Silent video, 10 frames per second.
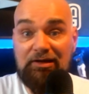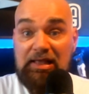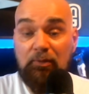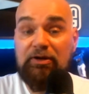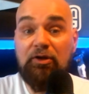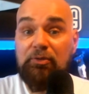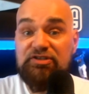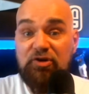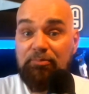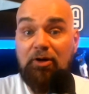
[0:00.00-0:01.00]
there is
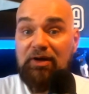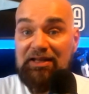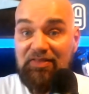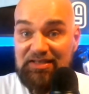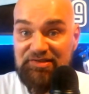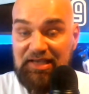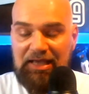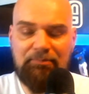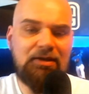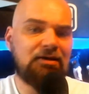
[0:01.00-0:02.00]
no Bo in this
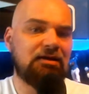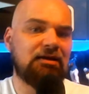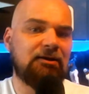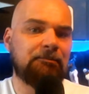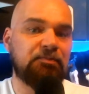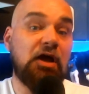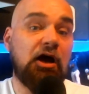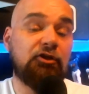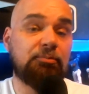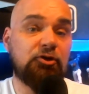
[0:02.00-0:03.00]
game. Now,
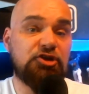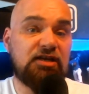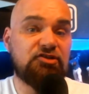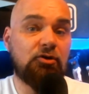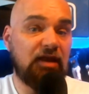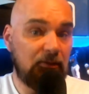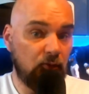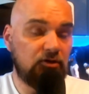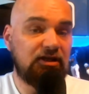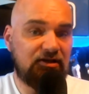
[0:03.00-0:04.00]
other Blue Jays, though, that
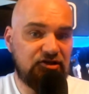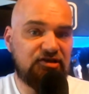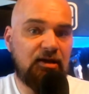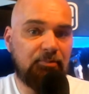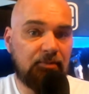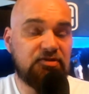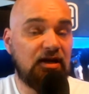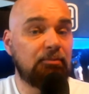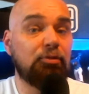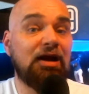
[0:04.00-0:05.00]
will need to step up
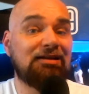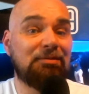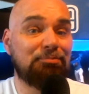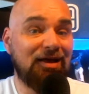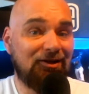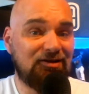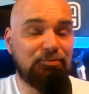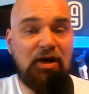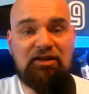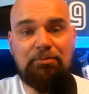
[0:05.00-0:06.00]
today, Brandon Belt,
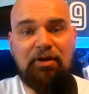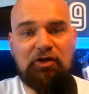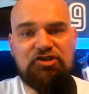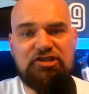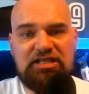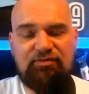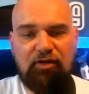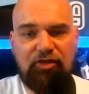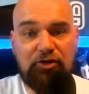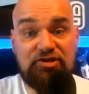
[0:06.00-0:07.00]
6 for
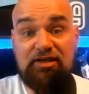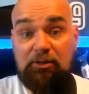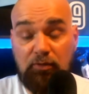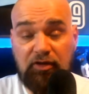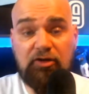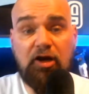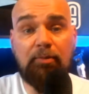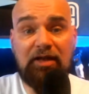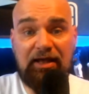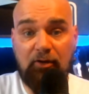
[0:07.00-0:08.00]
13 with a
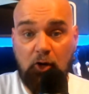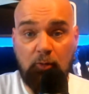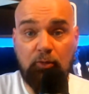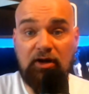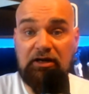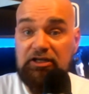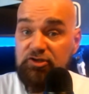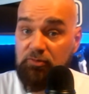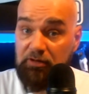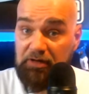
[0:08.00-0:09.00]
double and a home run in his
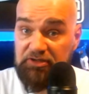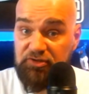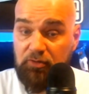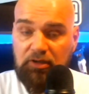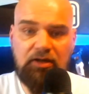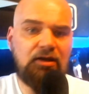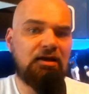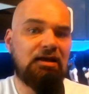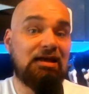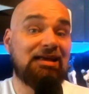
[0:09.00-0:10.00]
career against Nola.
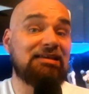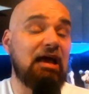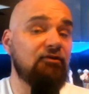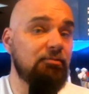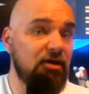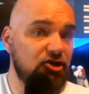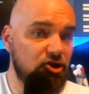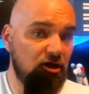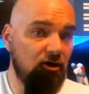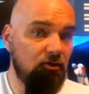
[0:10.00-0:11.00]
Kevin
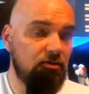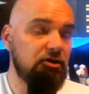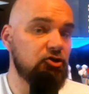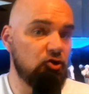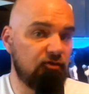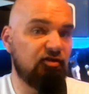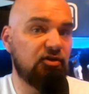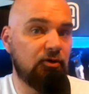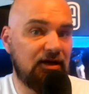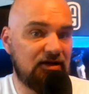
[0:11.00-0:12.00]
Biggio, 2 for
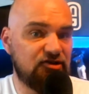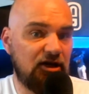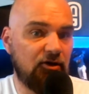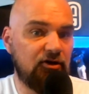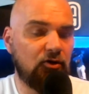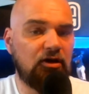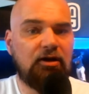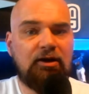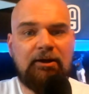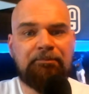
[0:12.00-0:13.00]
3 against Aaron Nola.
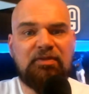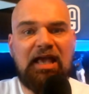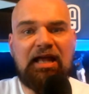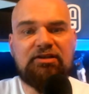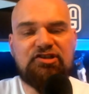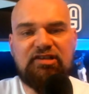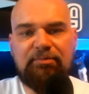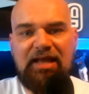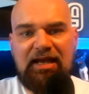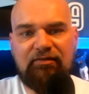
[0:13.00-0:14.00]
And Slim
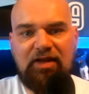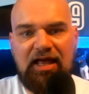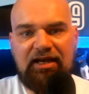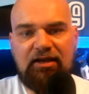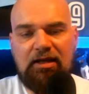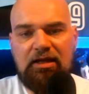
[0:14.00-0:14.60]
Daddy Vladdy,